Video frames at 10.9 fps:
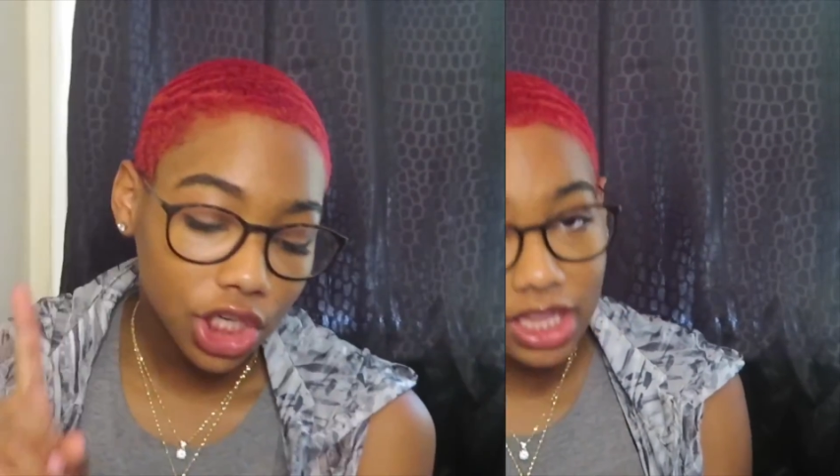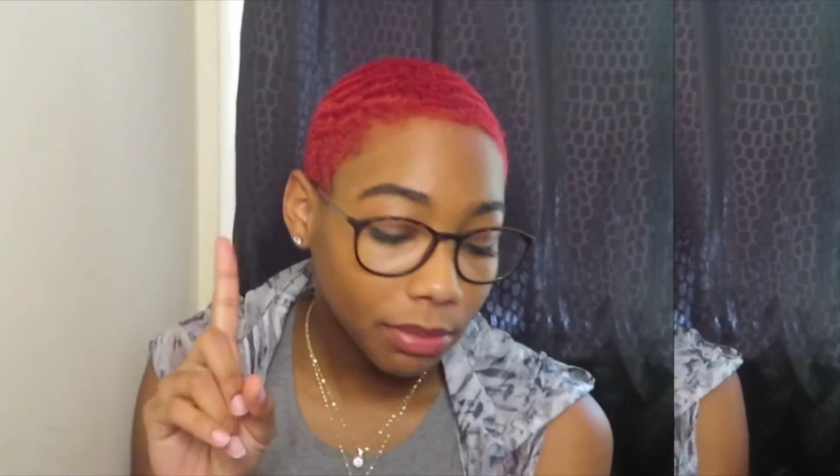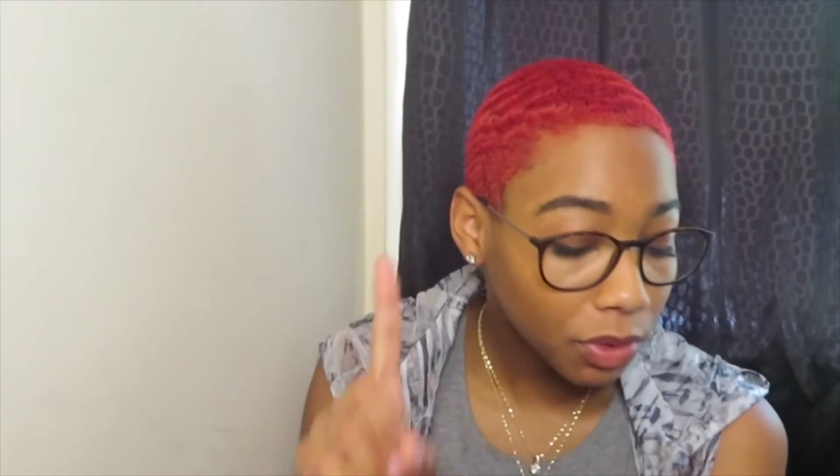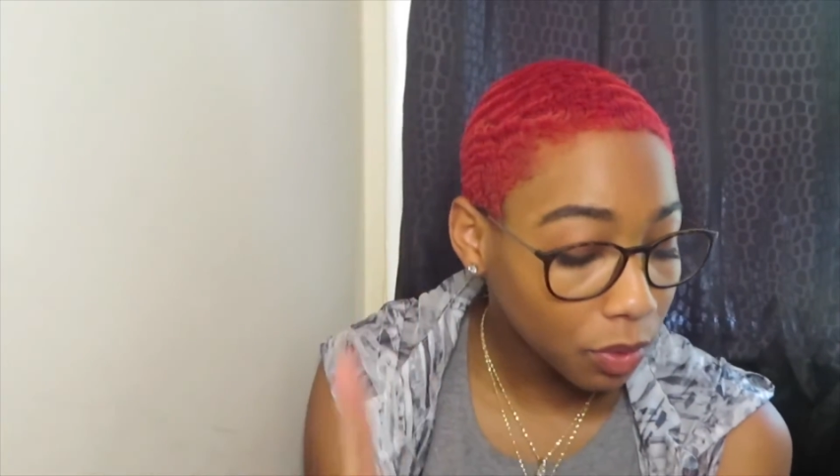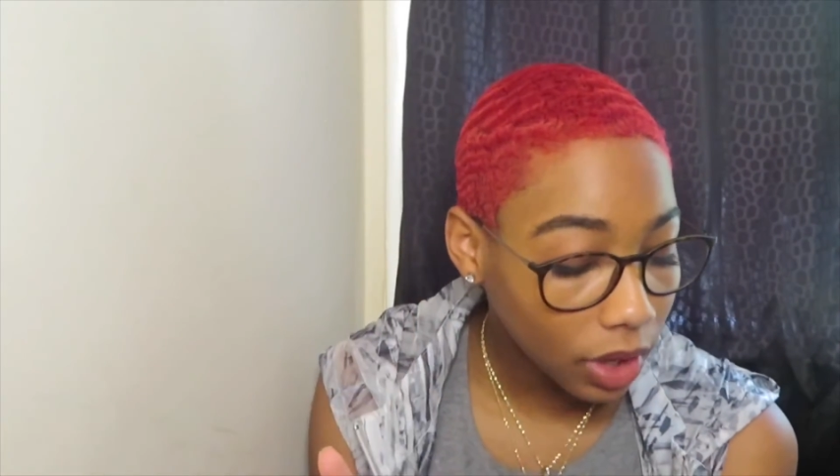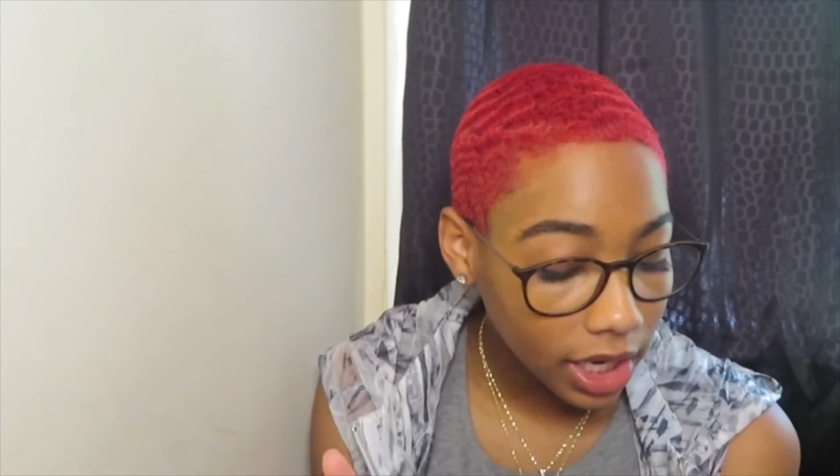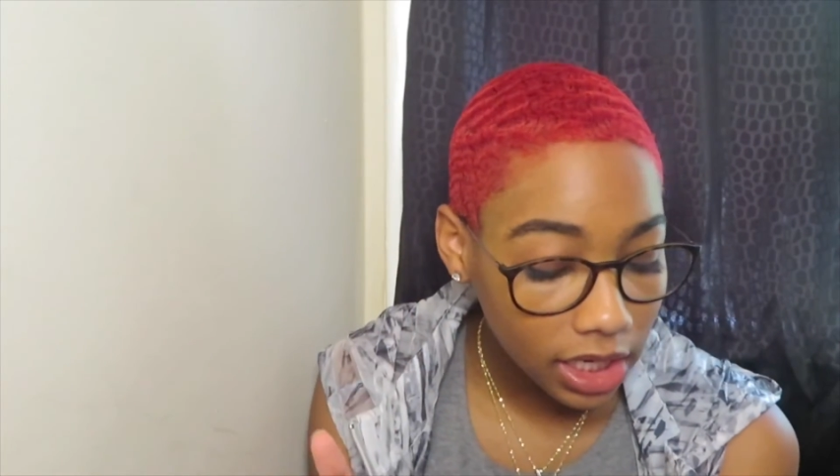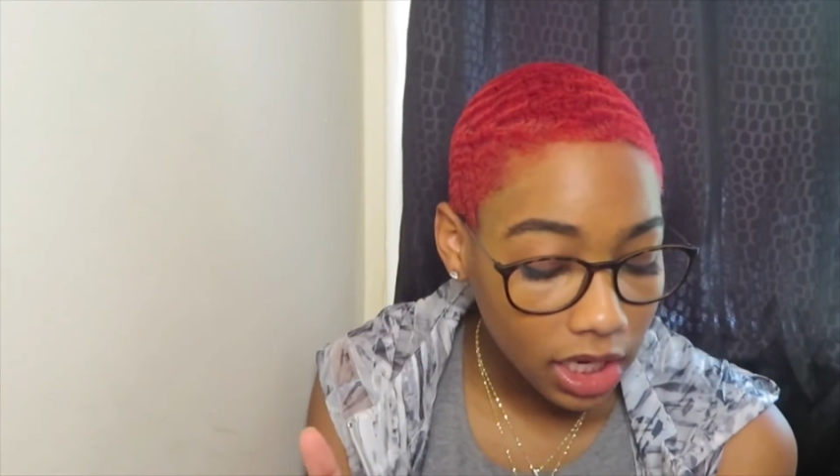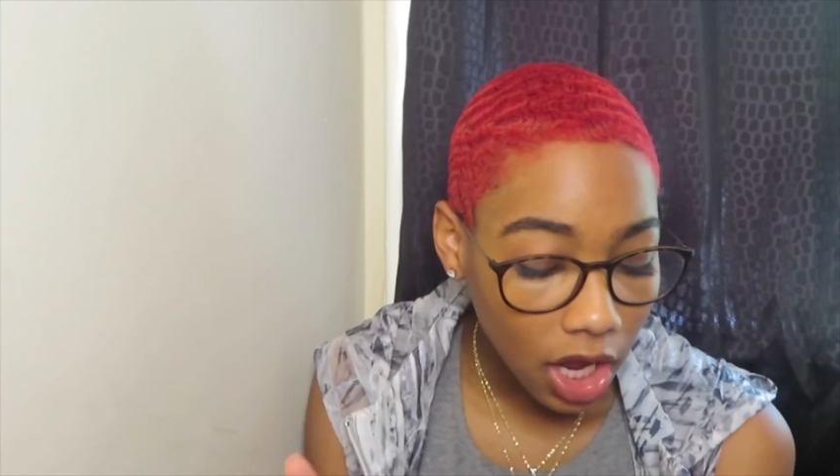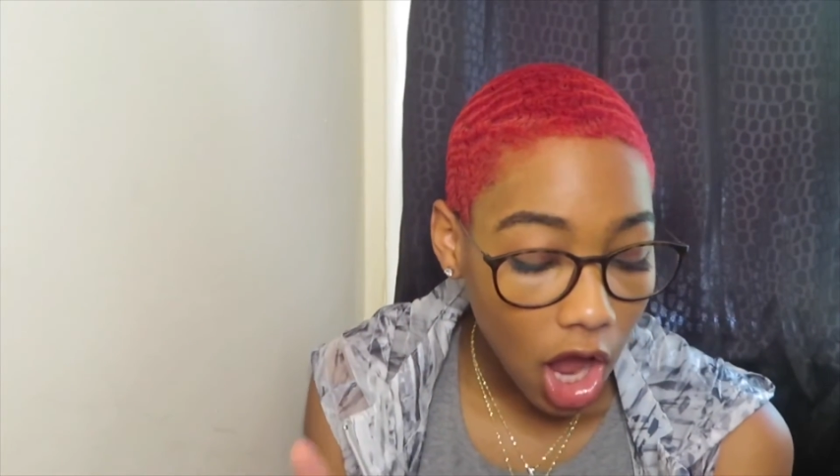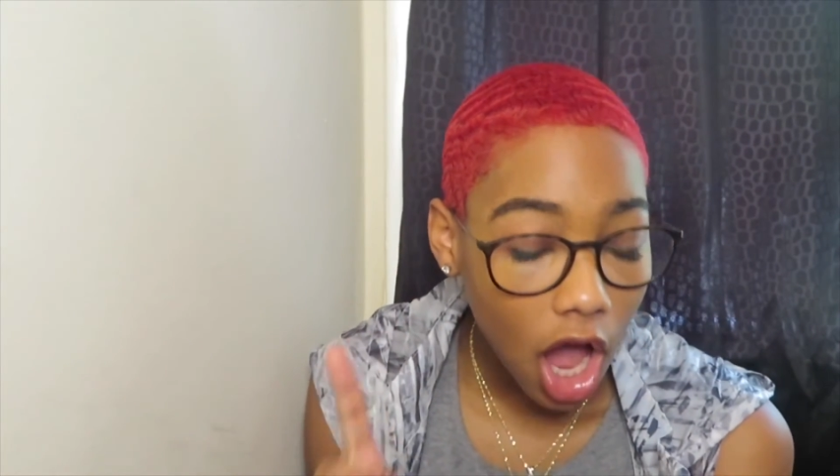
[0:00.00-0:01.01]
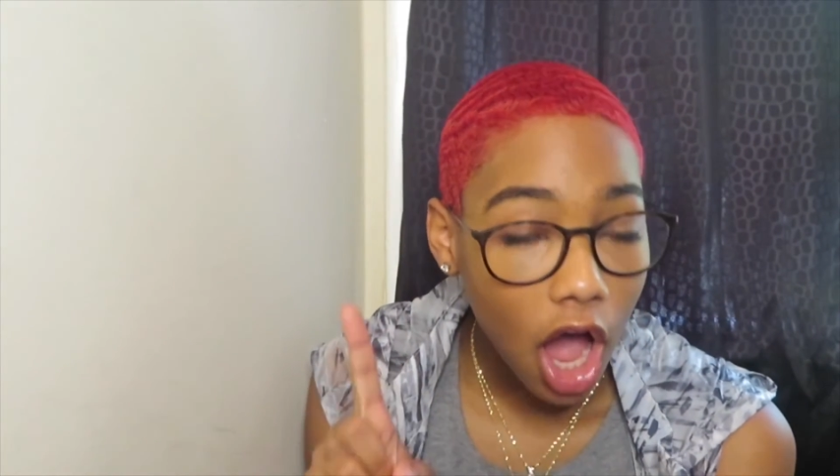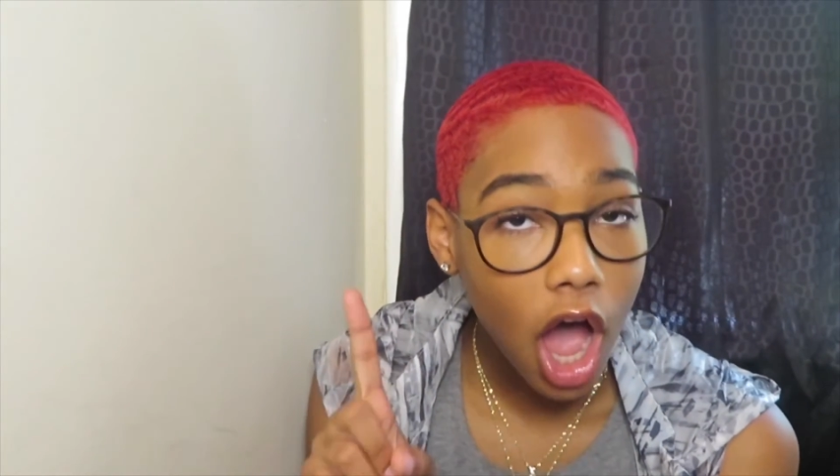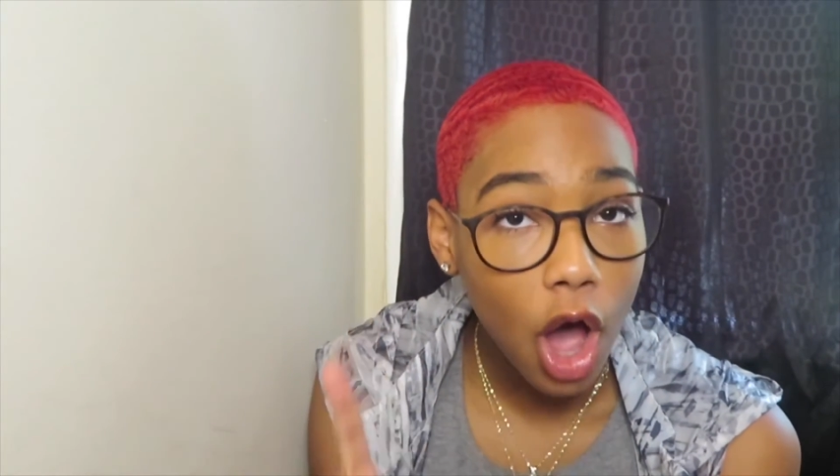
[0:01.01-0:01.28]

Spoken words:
So number 1,